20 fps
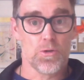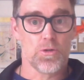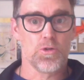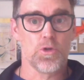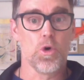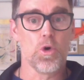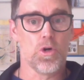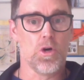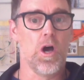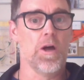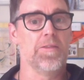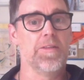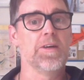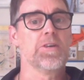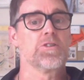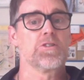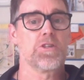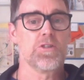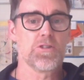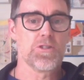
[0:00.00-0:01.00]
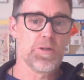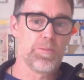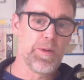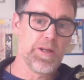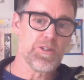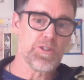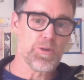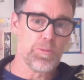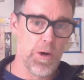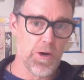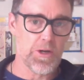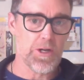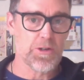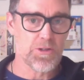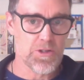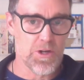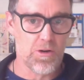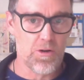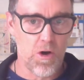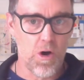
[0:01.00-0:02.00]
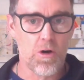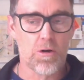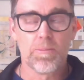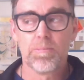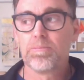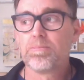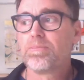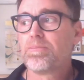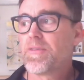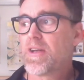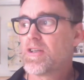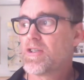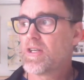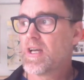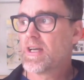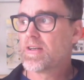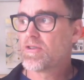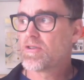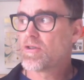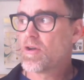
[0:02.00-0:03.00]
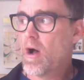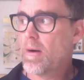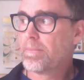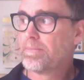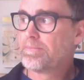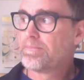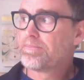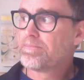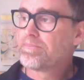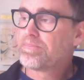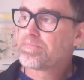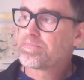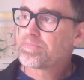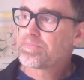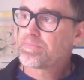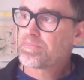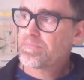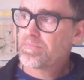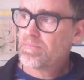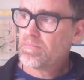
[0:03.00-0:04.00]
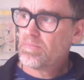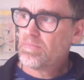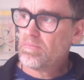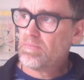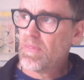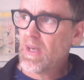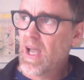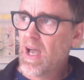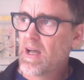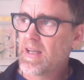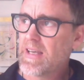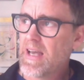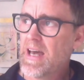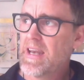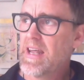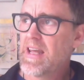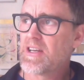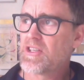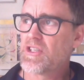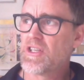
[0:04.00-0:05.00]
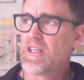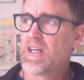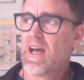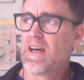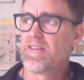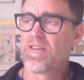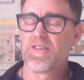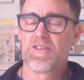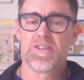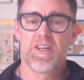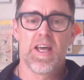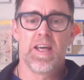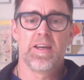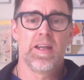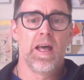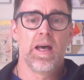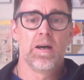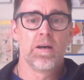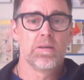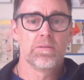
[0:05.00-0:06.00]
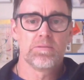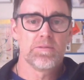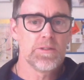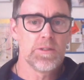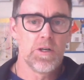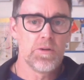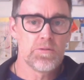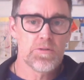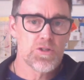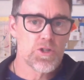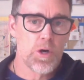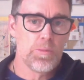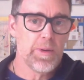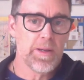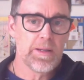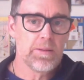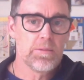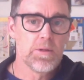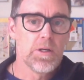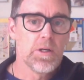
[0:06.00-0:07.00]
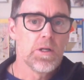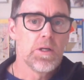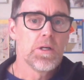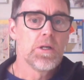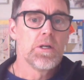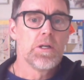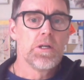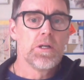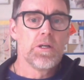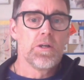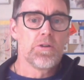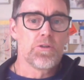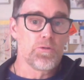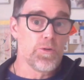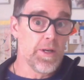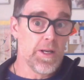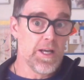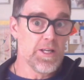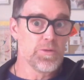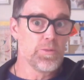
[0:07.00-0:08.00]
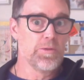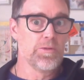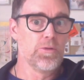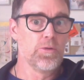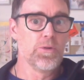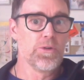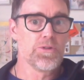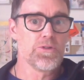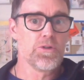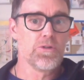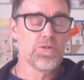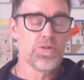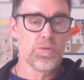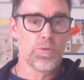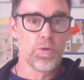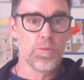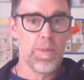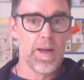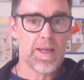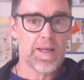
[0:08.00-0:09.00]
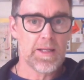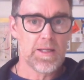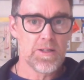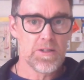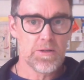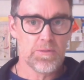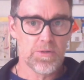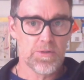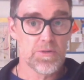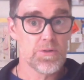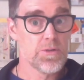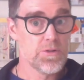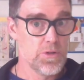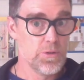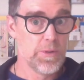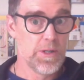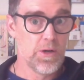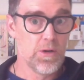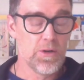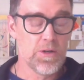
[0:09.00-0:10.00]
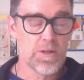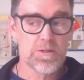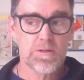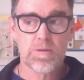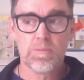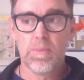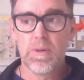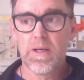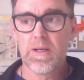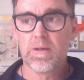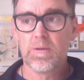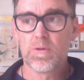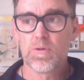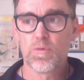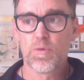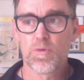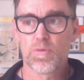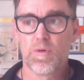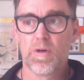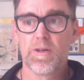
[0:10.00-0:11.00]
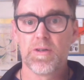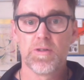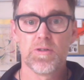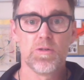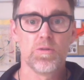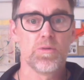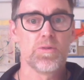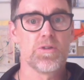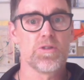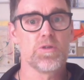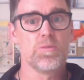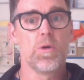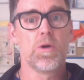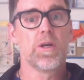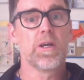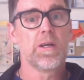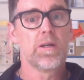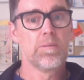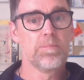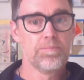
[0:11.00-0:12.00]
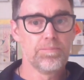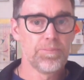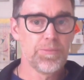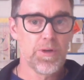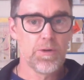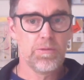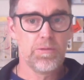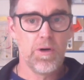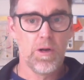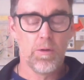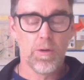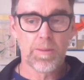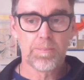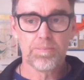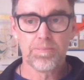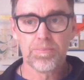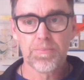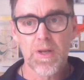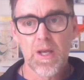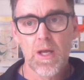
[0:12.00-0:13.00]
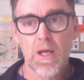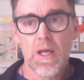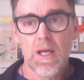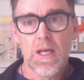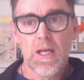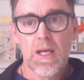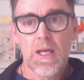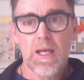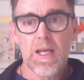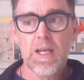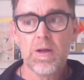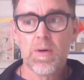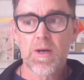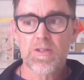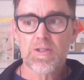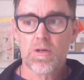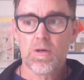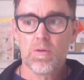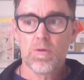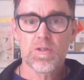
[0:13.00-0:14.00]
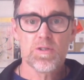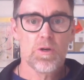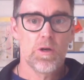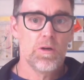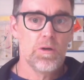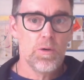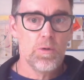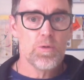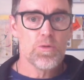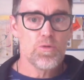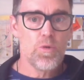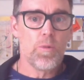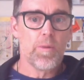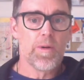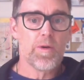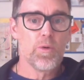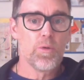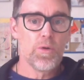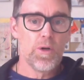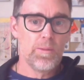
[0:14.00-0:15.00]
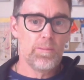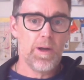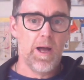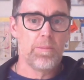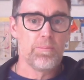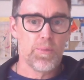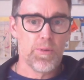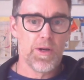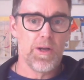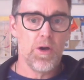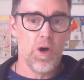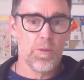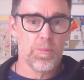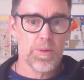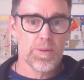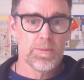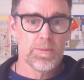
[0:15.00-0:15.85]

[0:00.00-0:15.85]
talk like this because she'd been smoking so long, and she had to stop. I can't actually understand how stopping 3 days before the surgery would make any difference, to be honest. But it was probably to do with the smoking following. Anyway, so it was what we called a pre-op